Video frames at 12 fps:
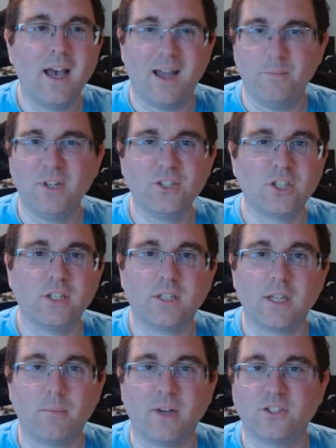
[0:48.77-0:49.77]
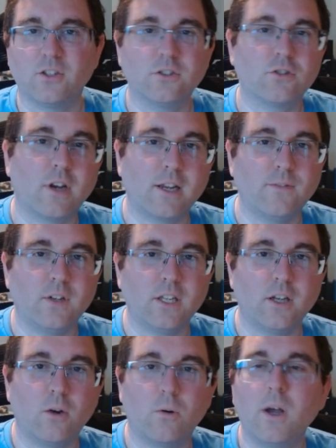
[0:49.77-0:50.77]
I mentioned in my Sunstrike
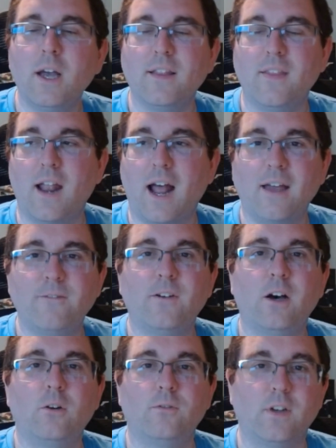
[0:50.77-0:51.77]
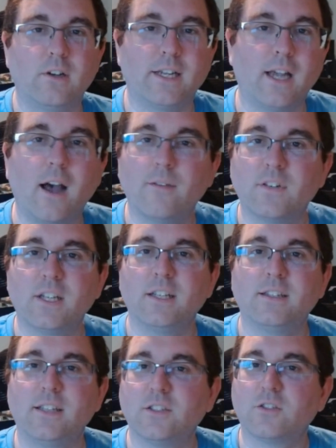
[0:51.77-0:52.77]
video that I felt very confident
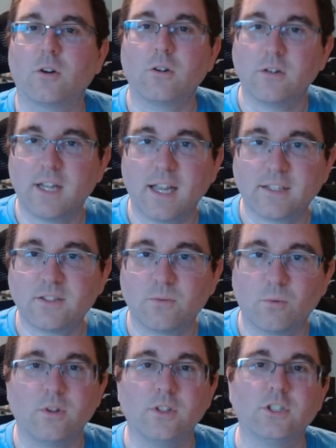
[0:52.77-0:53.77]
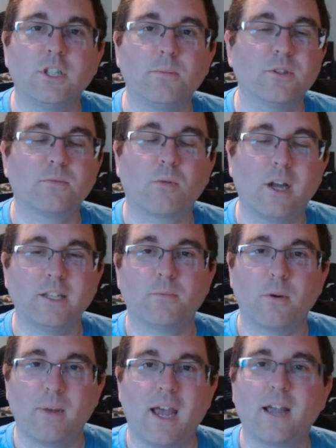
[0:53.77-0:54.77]
that starter decks were the cheapest price
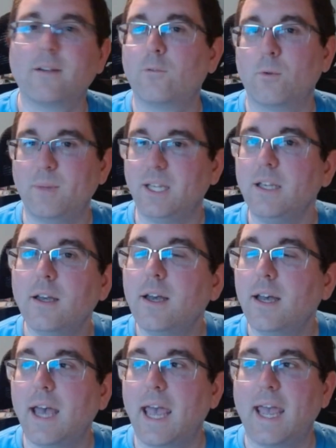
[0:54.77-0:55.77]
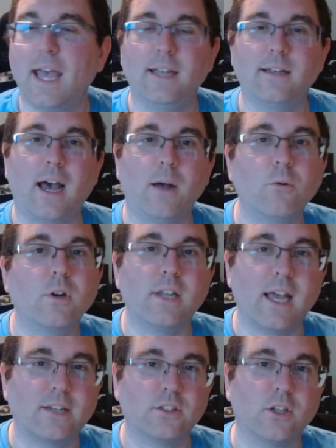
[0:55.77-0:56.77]
per pack for me. And I wanted to
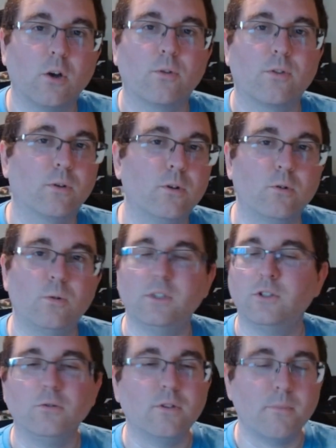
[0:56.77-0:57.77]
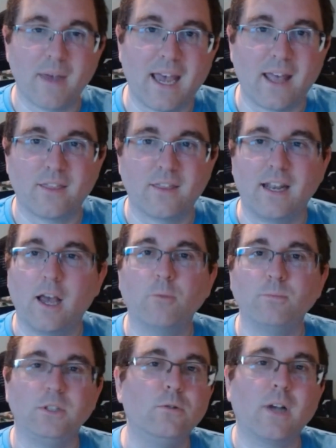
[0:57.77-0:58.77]
actually go through, do the math, and
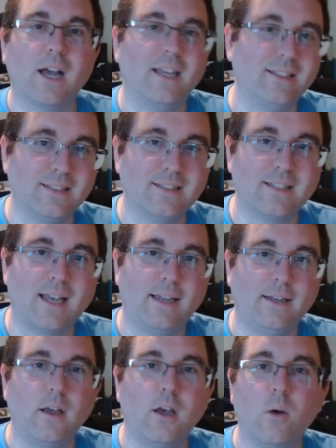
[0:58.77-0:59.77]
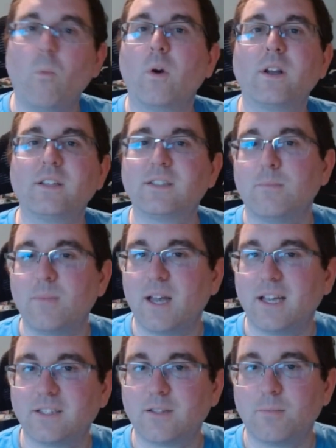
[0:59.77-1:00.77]
help you guys decide what is the
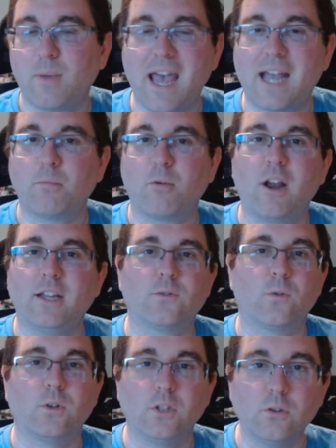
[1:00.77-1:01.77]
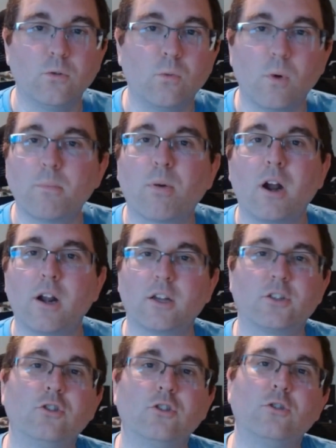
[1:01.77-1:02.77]
best pack price for you. What product
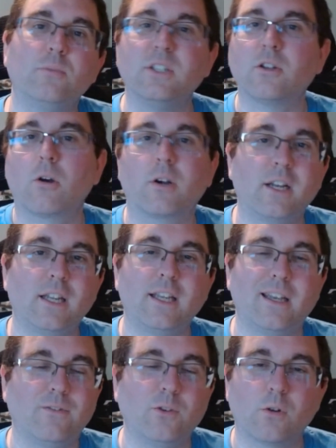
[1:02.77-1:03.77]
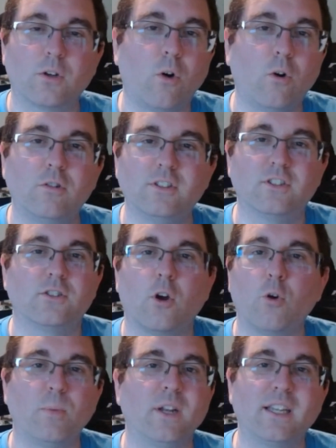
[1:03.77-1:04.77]
you be targeting if your goal is just
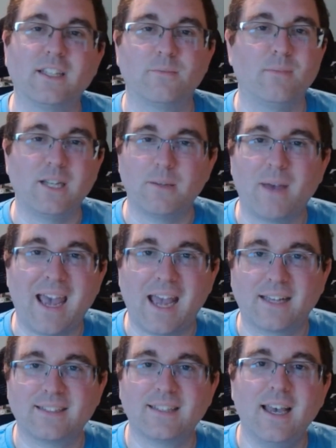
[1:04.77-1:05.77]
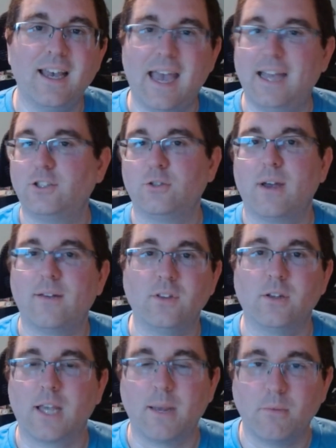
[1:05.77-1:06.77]
opening as many packs as you have
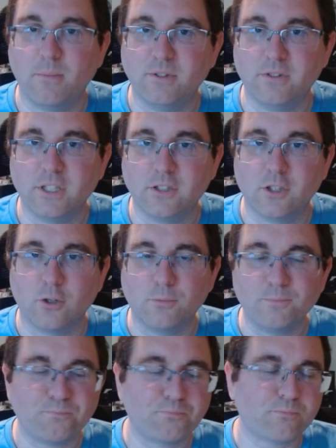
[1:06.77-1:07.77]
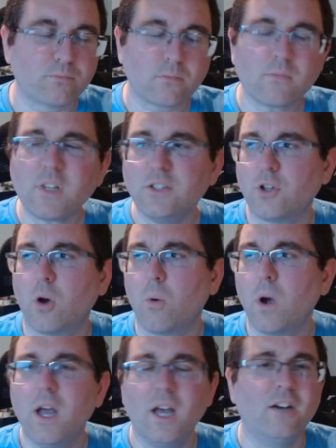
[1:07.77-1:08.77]
the capability to? So
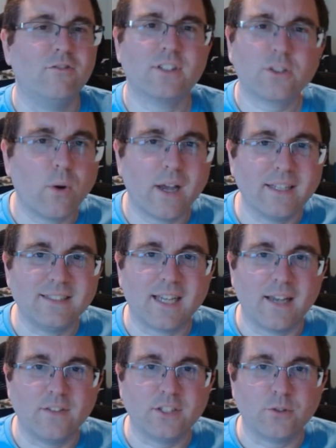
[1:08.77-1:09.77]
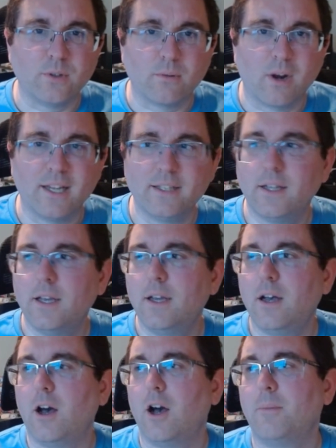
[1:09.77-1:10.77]
let's go ahead and dive into it, right?
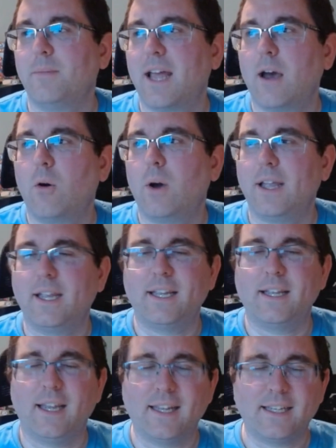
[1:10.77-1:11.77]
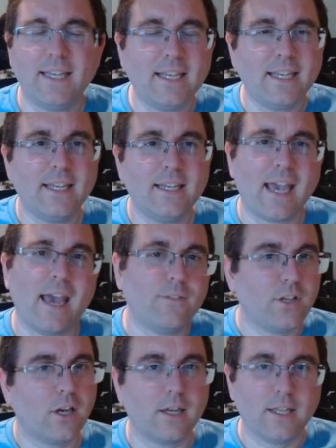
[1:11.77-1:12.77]
Now, a key
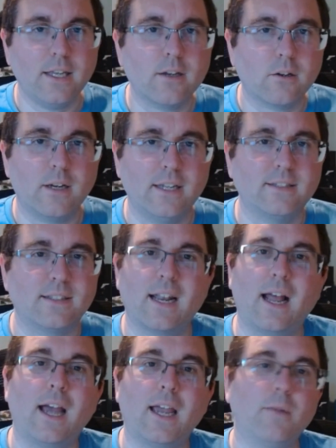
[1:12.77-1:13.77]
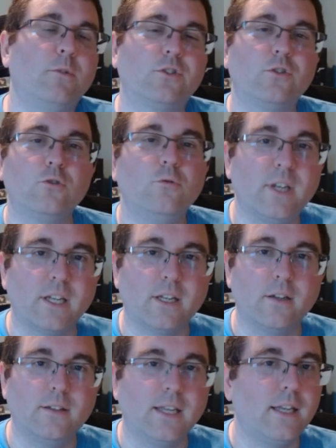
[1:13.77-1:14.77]
caveat here is that I am
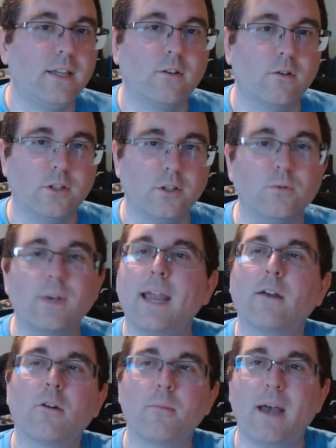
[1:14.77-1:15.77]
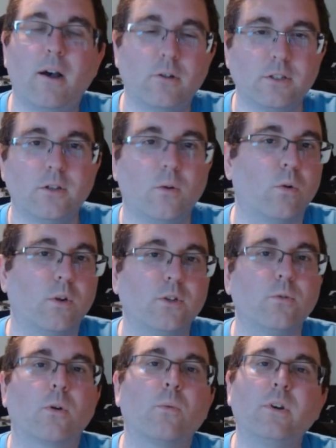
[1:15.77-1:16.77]
assuming that either you care about or you
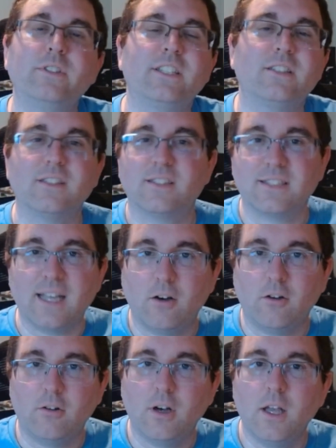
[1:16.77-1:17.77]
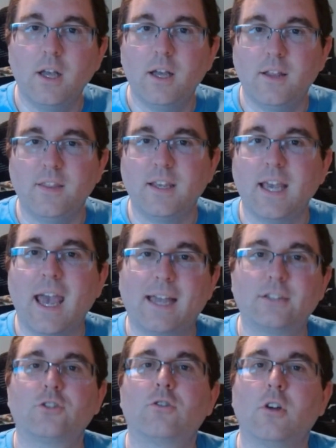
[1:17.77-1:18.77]
are willing to sell the
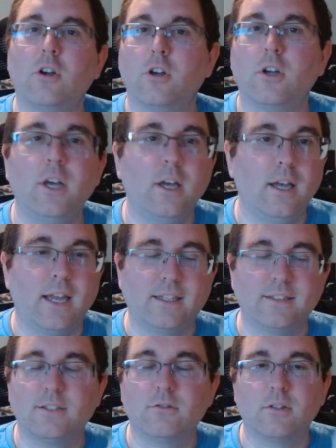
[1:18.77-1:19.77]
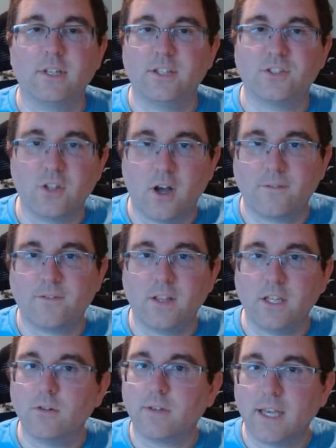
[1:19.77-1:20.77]
extra auxiliary stuff that
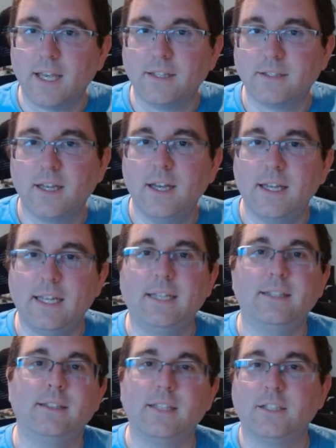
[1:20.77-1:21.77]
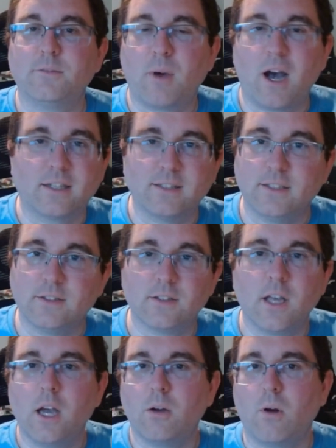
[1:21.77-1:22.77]
you get in these boxes,
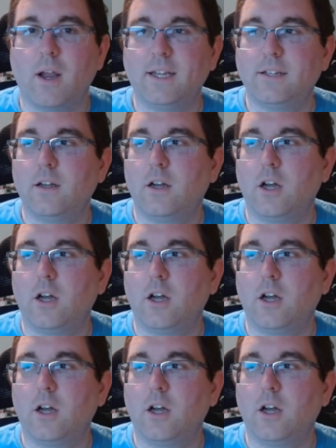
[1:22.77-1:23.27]
right?